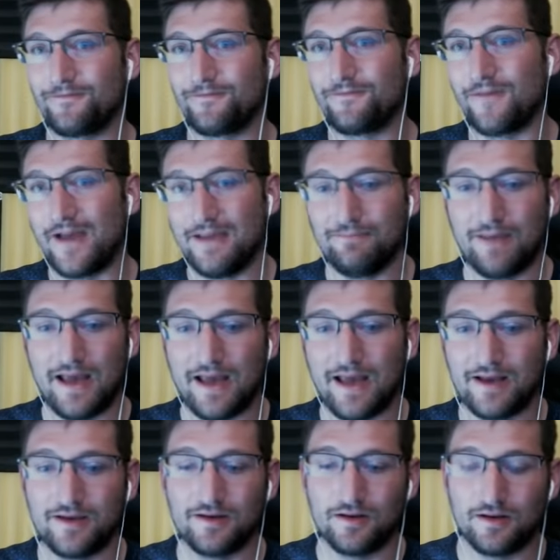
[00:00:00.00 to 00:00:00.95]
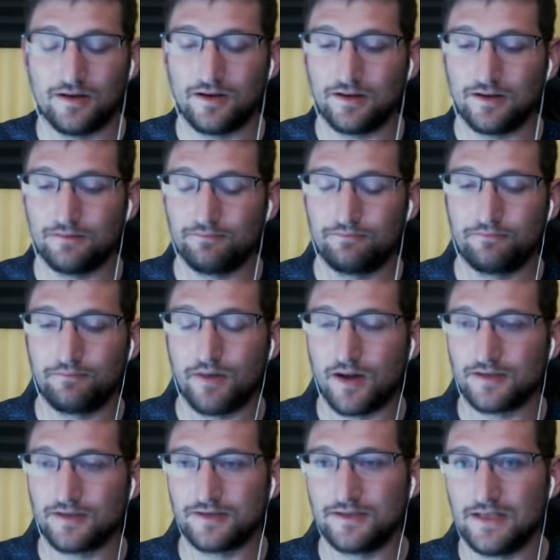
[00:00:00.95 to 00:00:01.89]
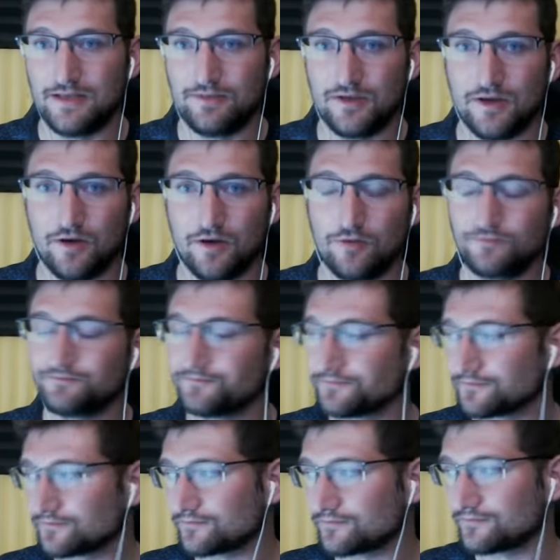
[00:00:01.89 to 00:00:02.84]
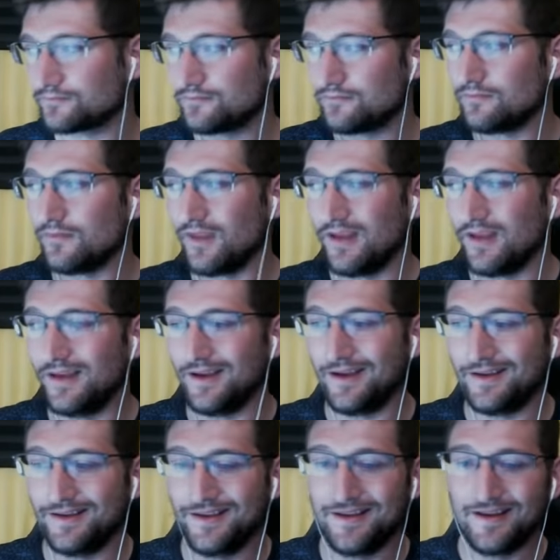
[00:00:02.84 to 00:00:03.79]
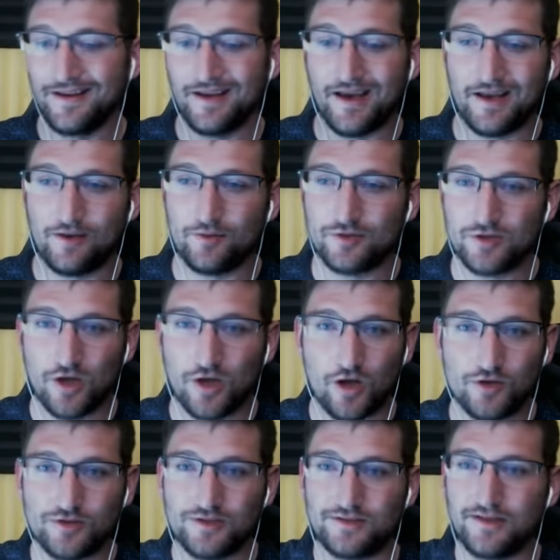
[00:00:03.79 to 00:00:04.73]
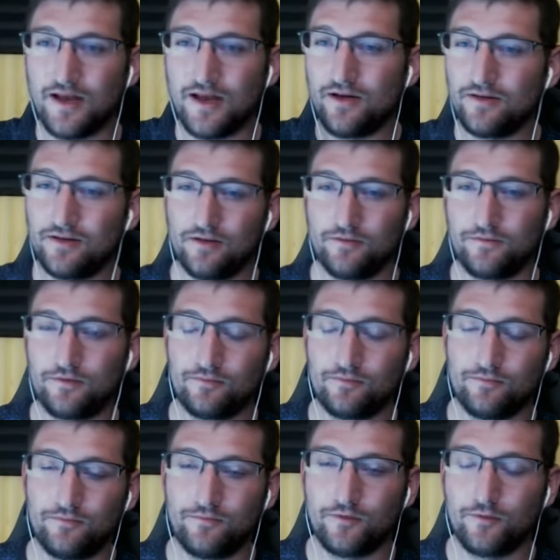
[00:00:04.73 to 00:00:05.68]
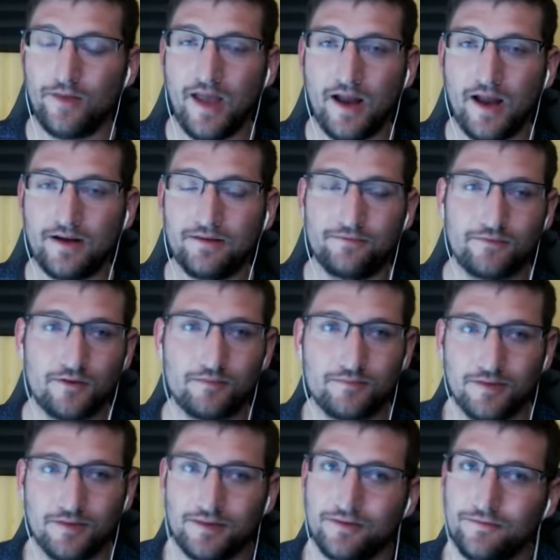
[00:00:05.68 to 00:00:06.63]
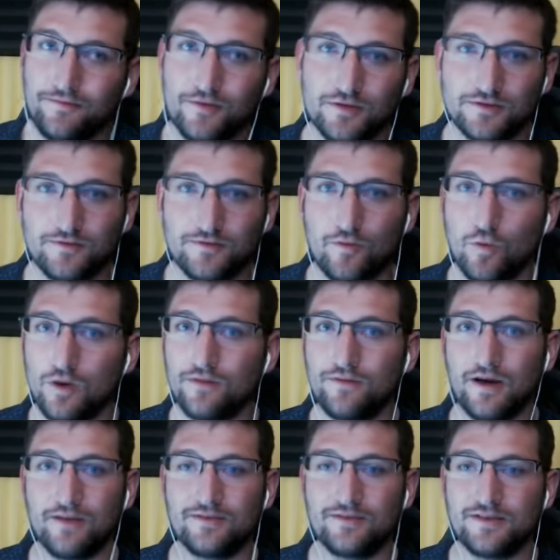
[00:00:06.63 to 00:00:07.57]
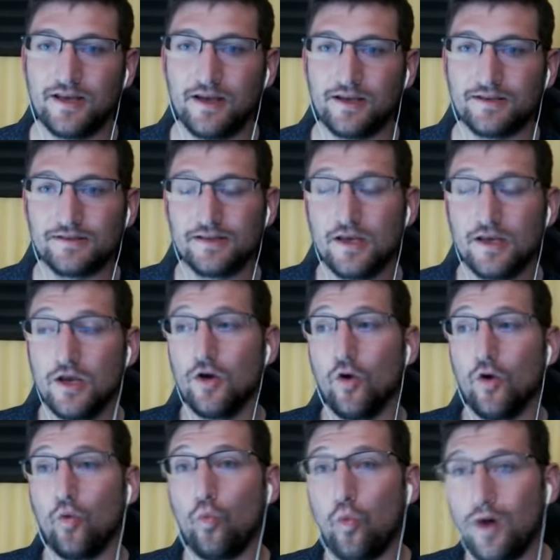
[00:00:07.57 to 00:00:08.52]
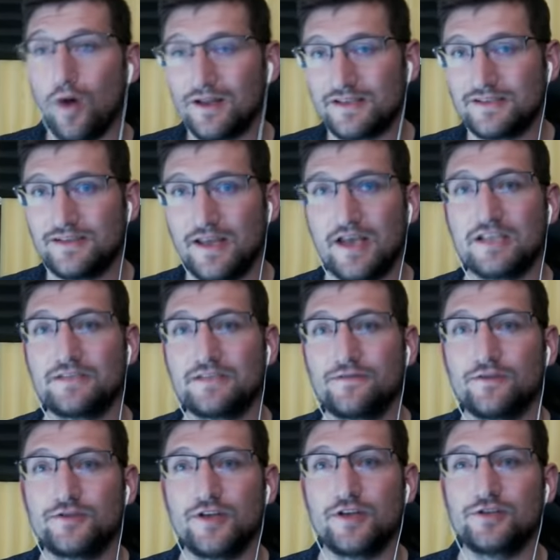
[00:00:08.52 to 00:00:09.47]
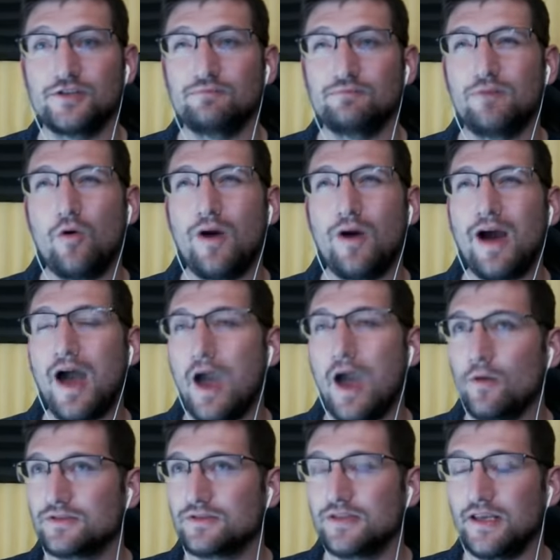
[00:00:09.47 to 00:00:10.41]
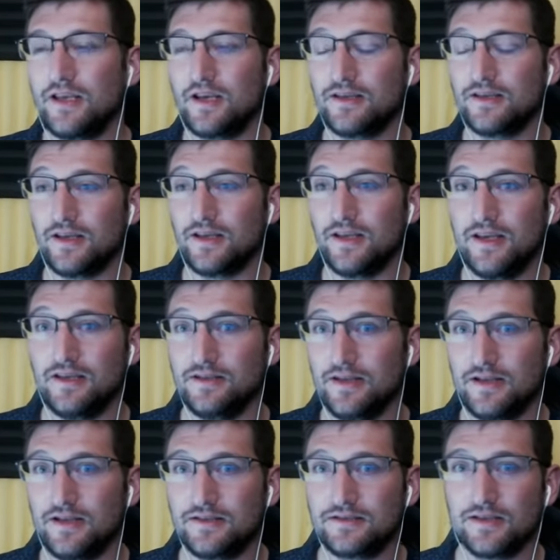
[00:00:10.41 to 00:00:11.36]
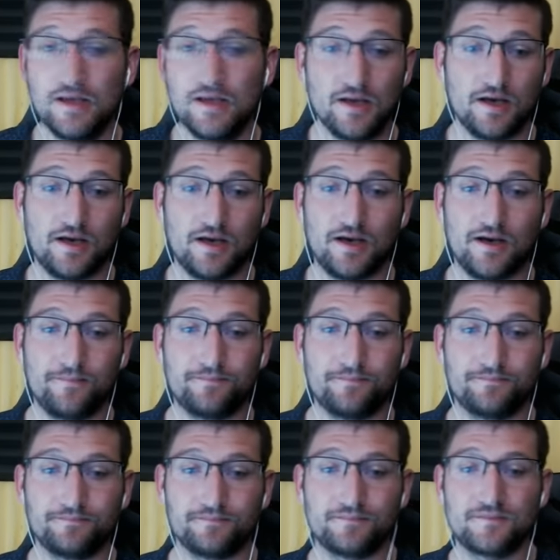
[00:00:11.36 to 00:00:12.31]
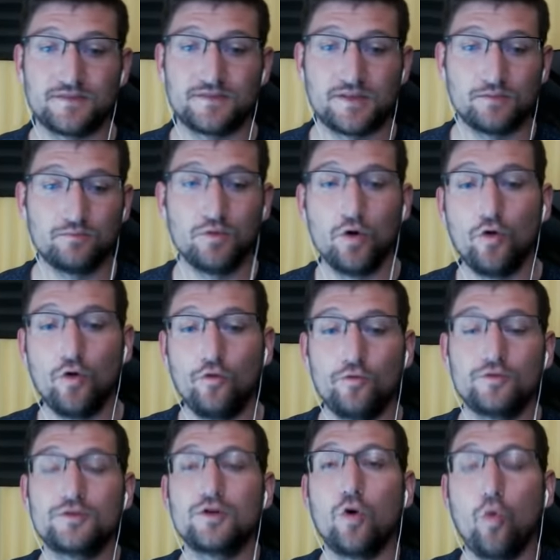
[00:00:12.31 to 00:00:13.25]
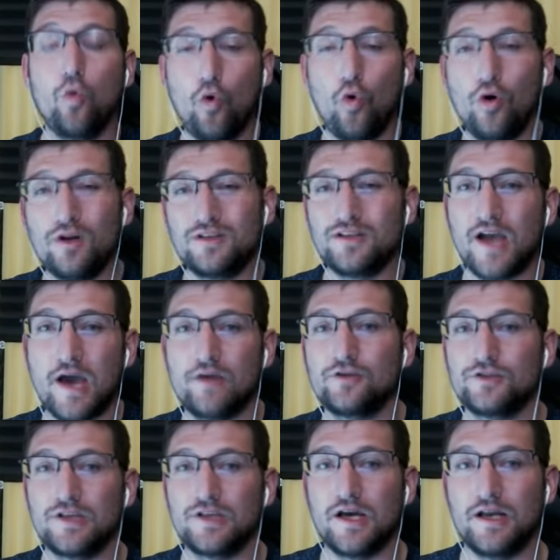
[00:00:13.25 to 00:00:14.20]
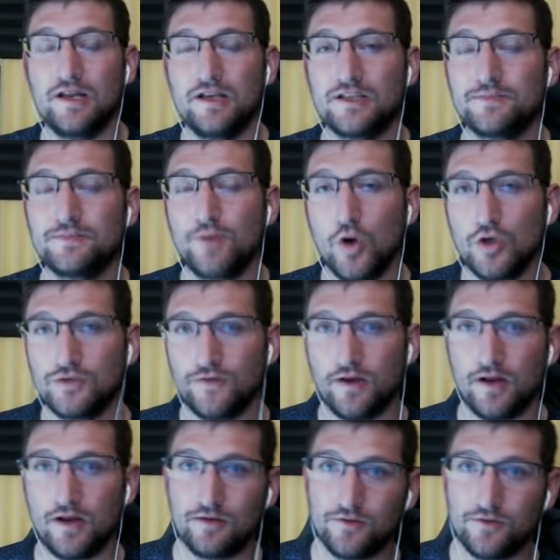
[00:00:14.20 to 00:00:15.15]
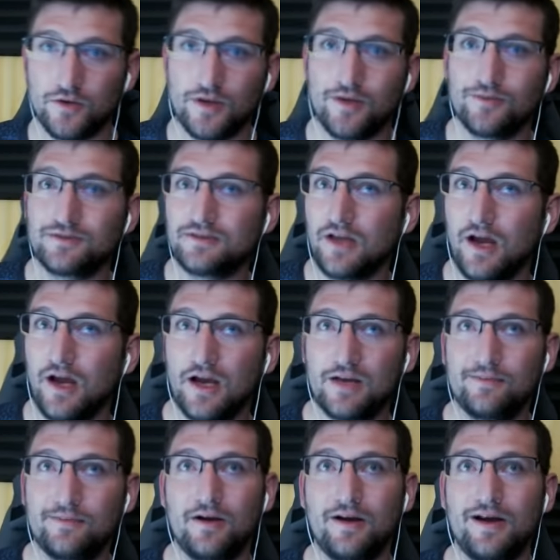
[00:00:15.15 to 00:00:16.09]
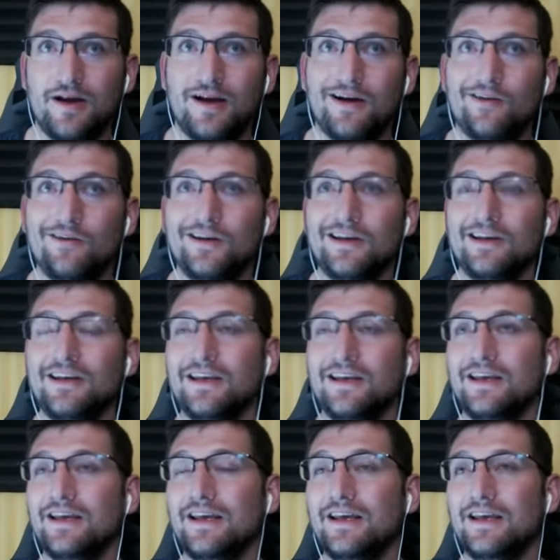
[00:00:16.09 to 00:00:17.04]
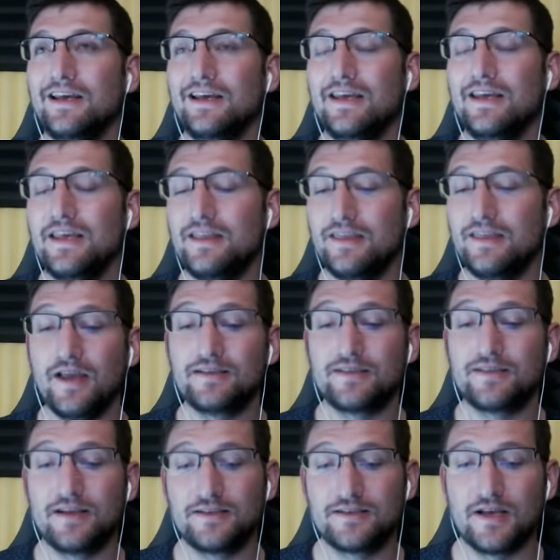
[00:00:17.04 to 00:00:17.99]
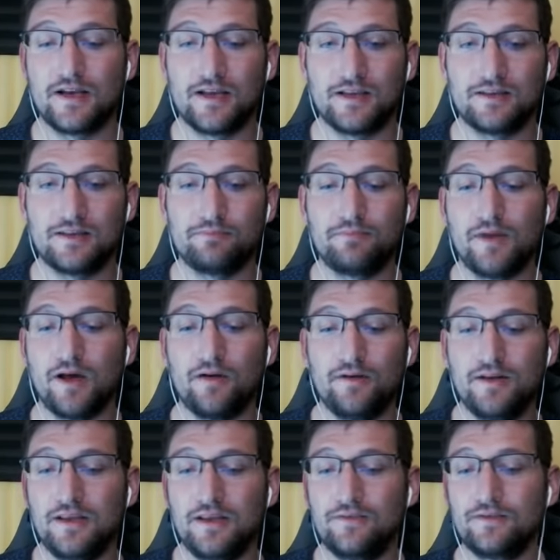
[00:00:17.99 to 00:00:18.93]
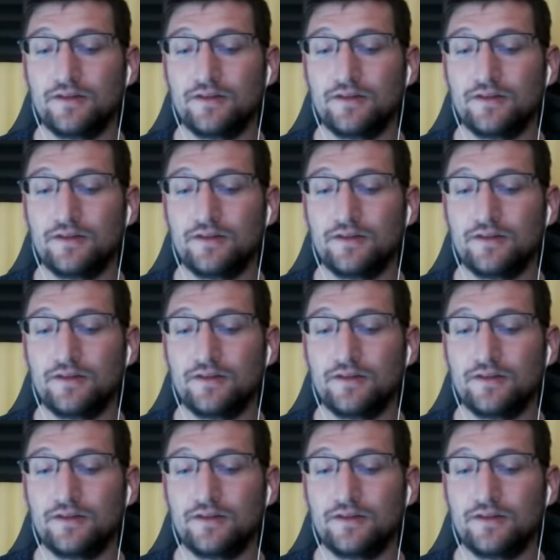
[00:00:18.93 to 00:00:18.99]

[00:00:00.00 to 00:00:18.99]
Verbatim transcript: fight back on Ponzinibbio. Uh, and it was all just downhill from for Magny from like the first 45 seconds. What's next for Gente Boa? I was thinking that he needs um, to move toward a title shot. In his post-fight interview, he was talking about how he thinks that he's going to get the belt, and he even